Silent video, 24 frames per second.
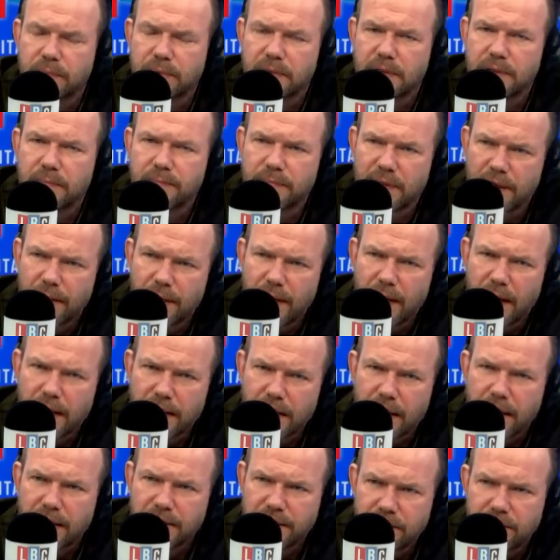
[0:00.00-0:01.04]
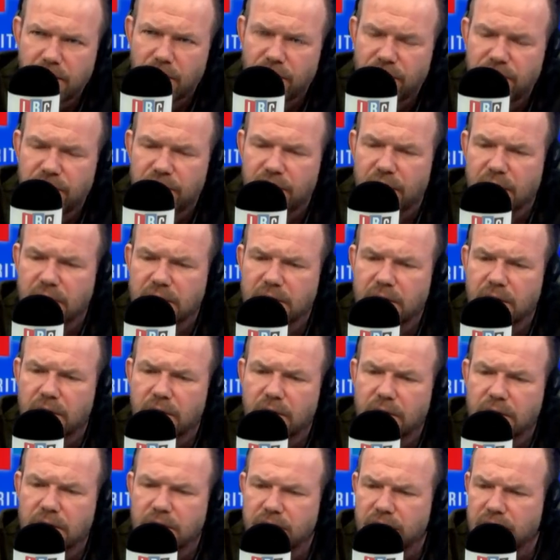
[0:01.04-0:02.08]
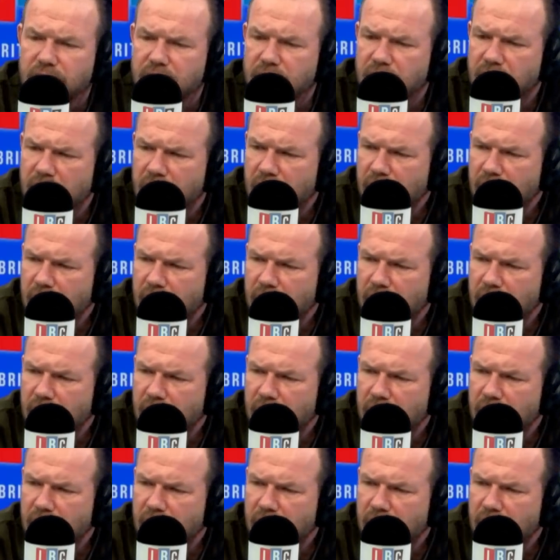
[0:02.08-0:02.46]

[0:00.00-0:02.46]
But but I, I do often ask a lot of you.